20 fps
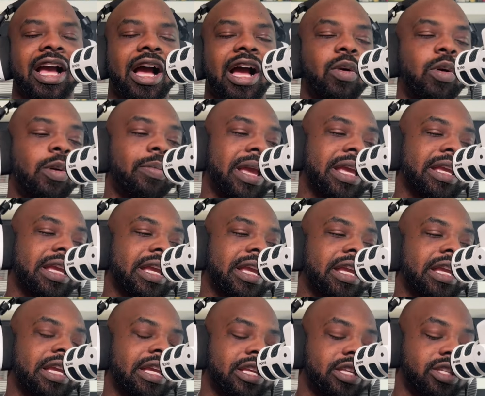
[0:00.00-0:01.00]
I will make it
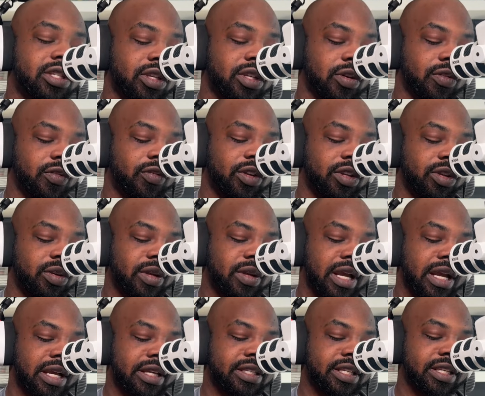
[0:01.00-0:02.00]
easier for you
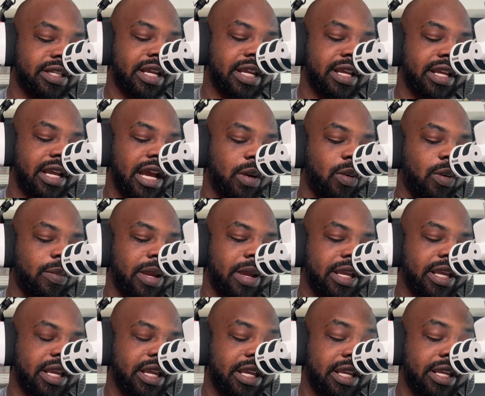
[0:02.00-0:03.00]
guys today. I will
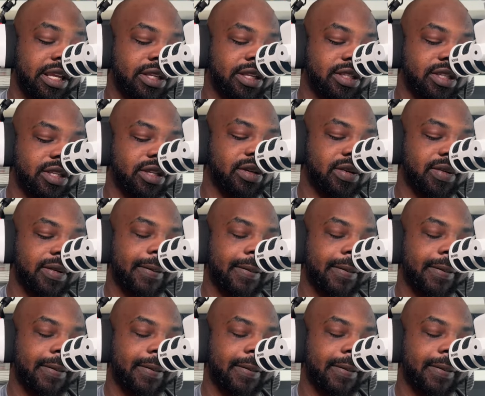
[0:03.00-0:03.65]
make it easier.